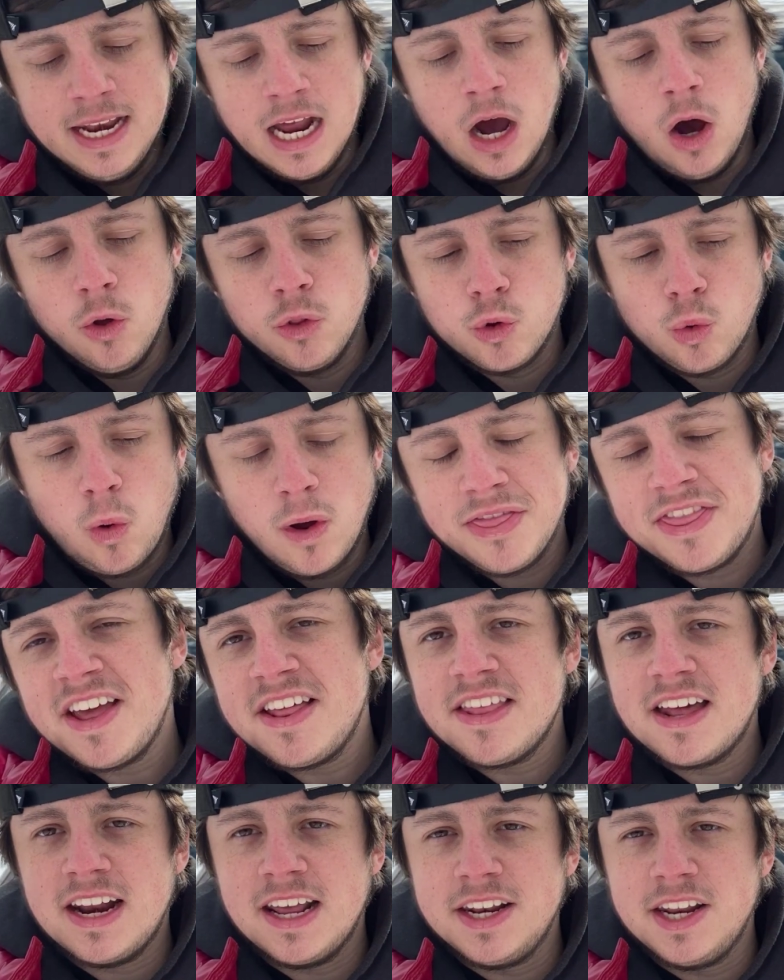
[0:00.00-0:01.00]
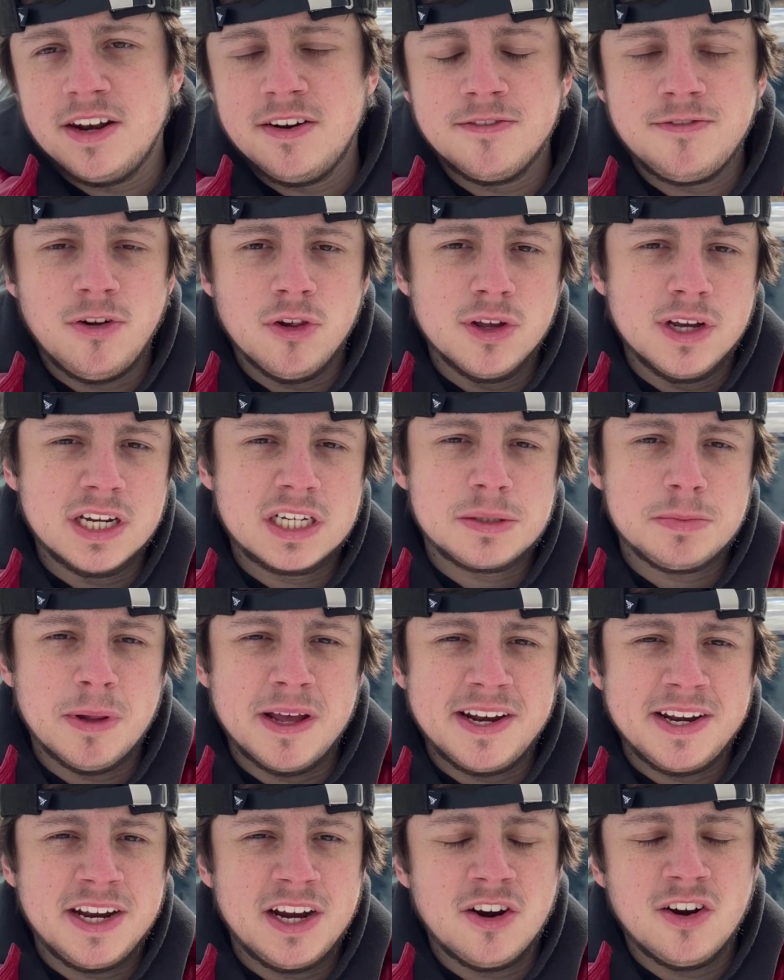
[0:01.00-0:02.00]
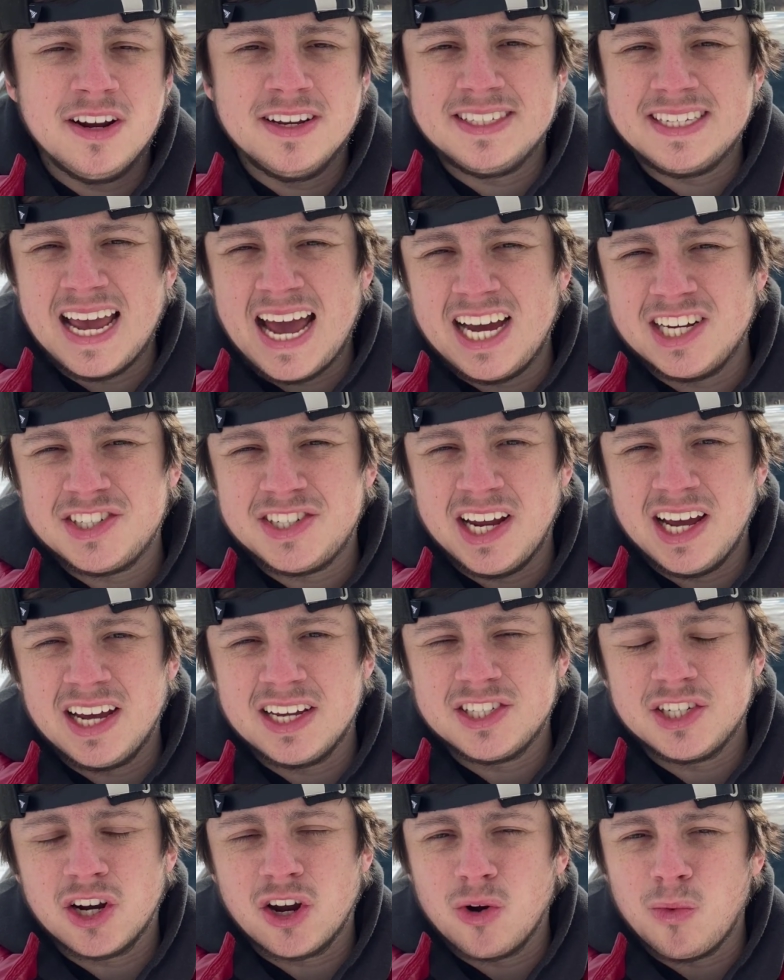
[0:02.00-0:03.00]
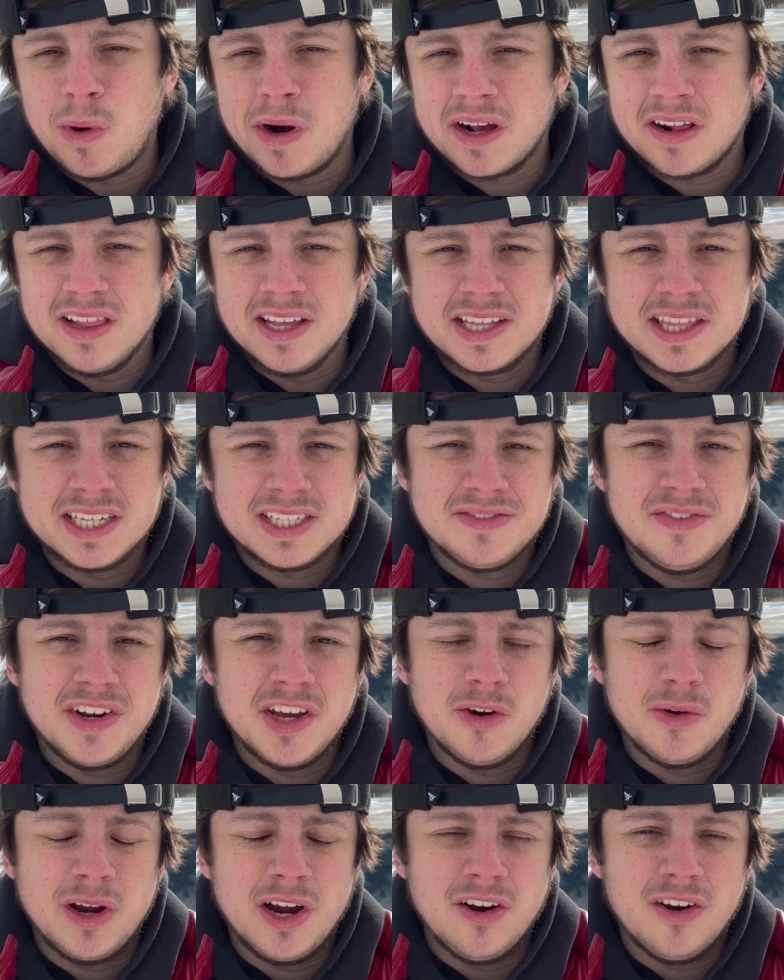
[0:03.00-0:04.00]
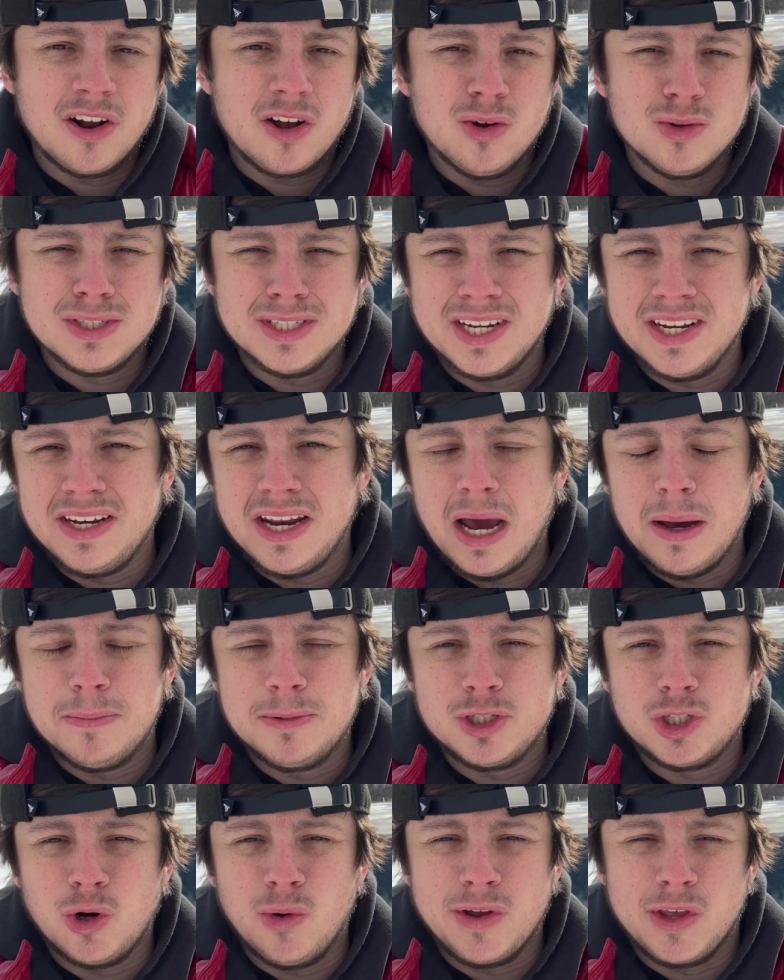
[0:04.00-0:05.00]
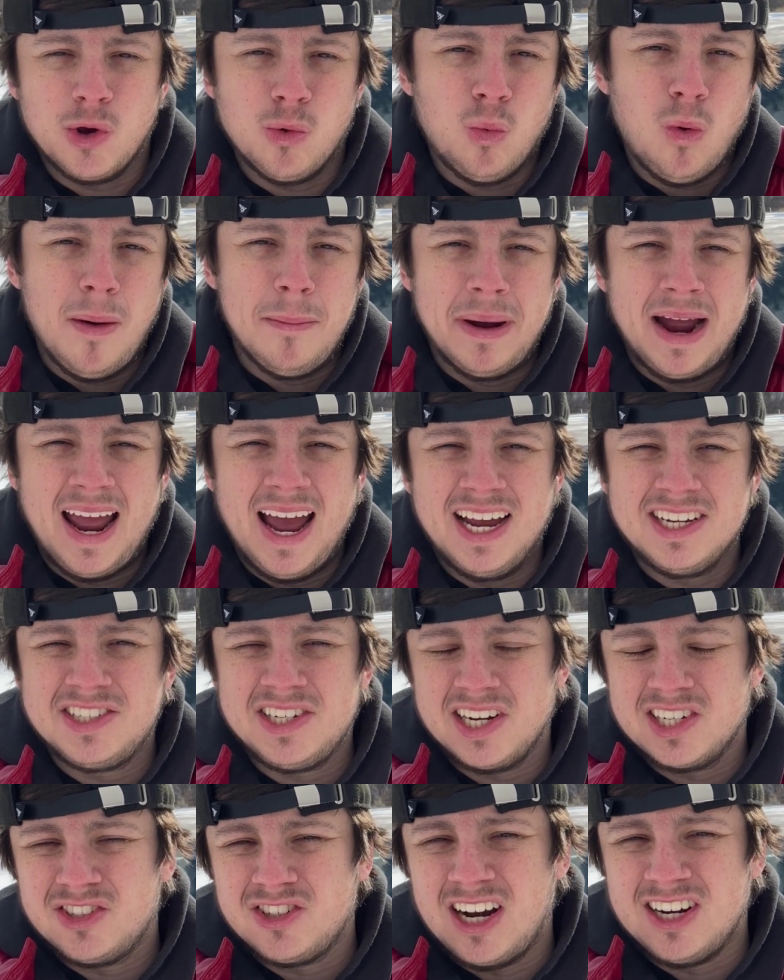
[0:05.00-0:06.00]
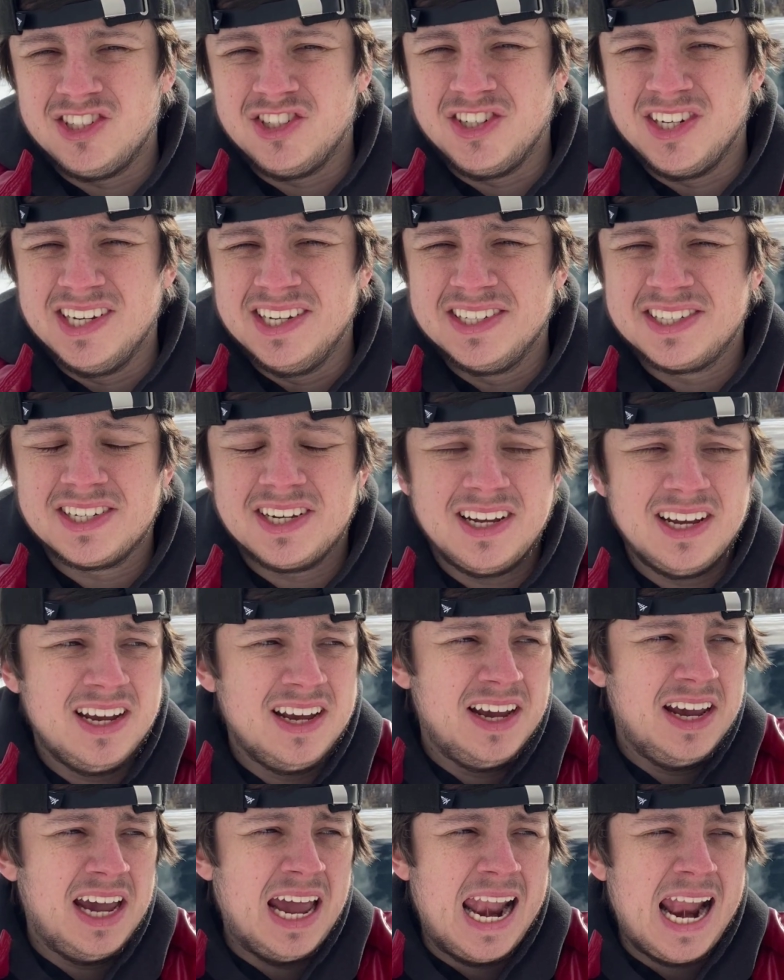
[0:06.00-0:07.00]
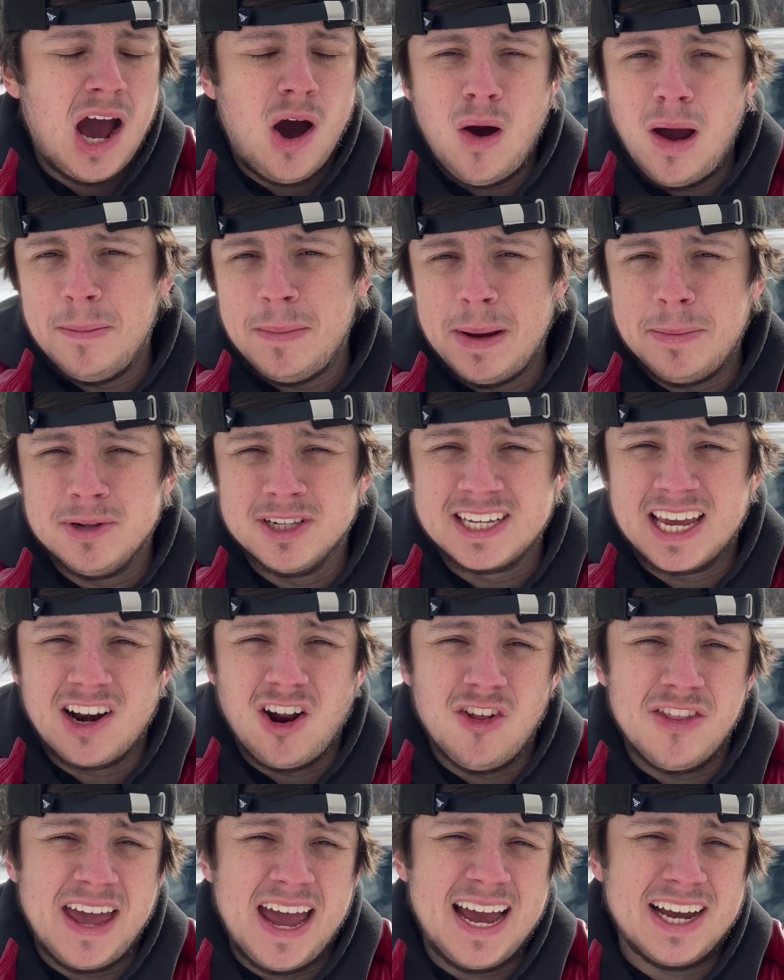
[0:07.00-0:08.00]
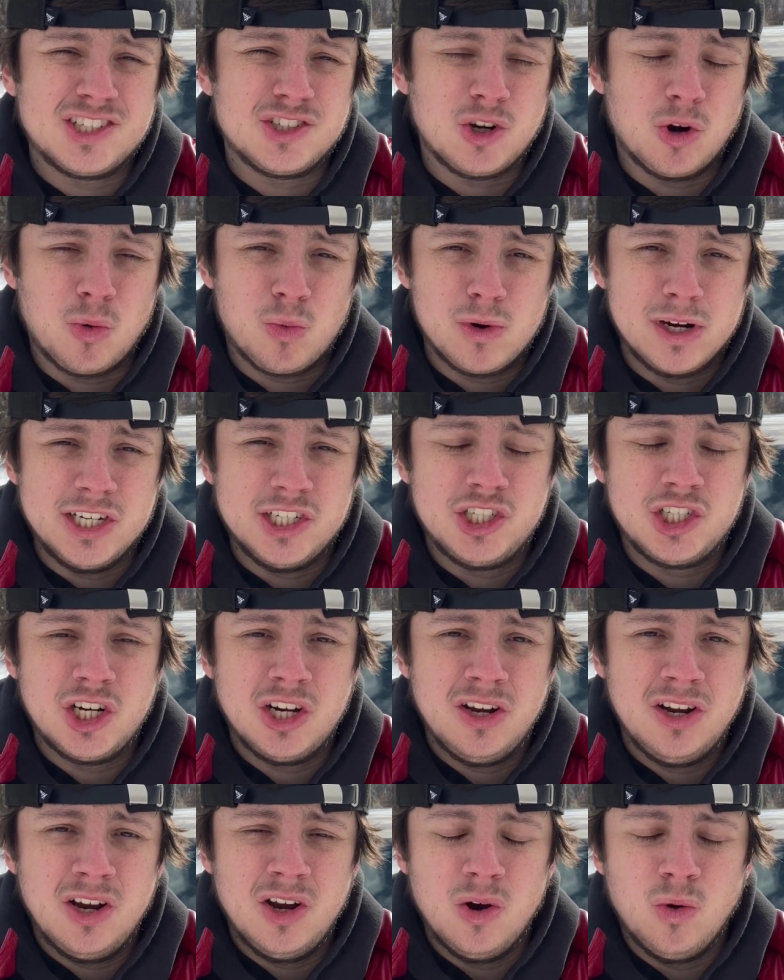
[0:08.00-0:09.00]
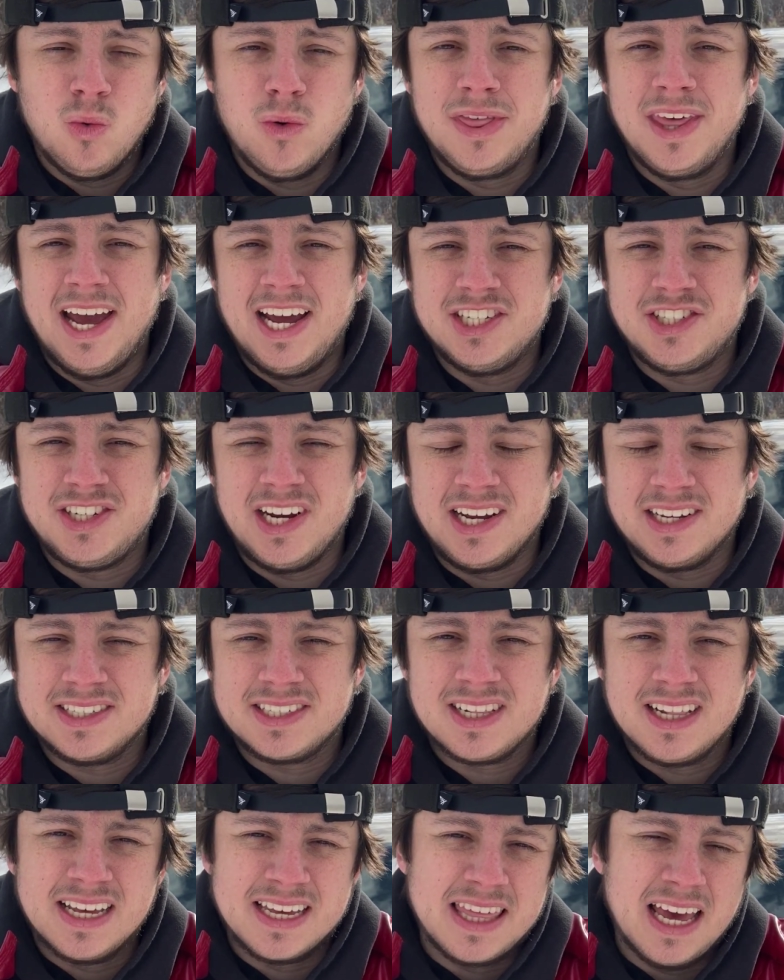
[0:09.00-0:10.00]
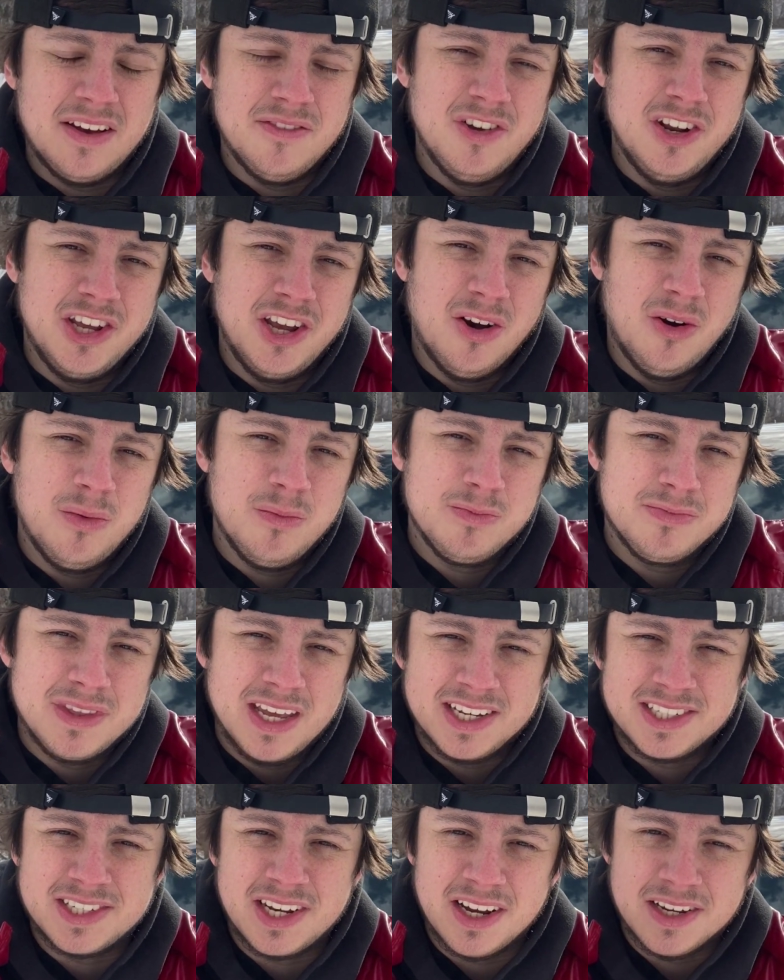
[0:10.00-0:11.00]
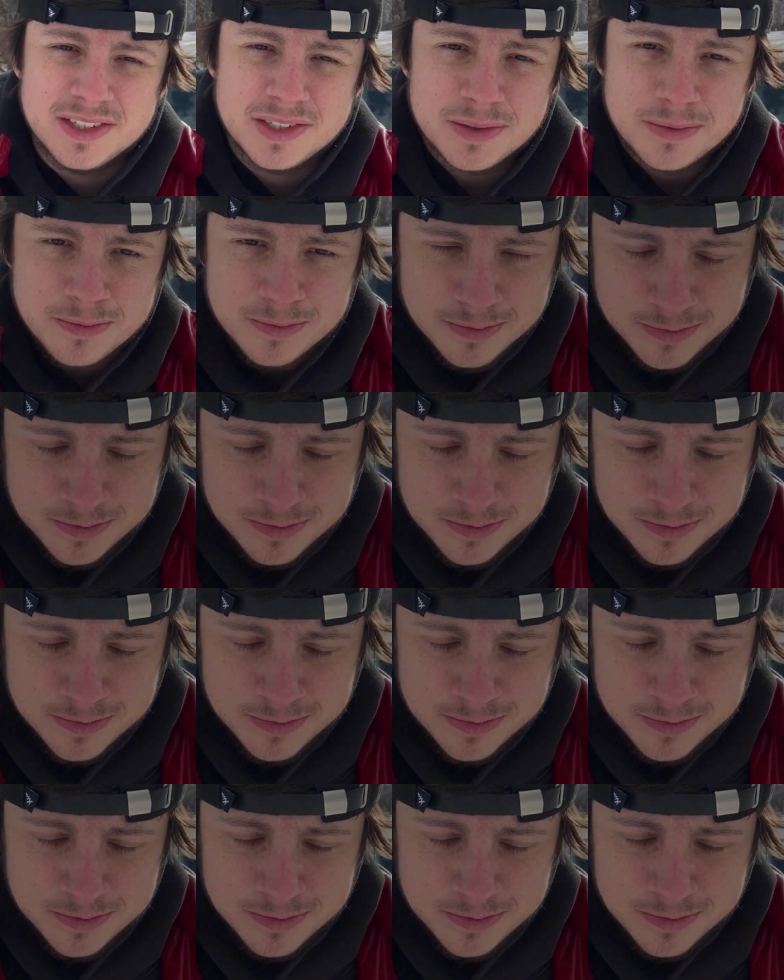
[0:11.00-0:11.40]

Now, the one thing that I didn't fully explain here is hashtags. You're going to want to click this video here. It goes into depth showing you what my hashtag strategy is and how I'm able to get all that extra reach with hashtags. Click that video. Thanks, guys.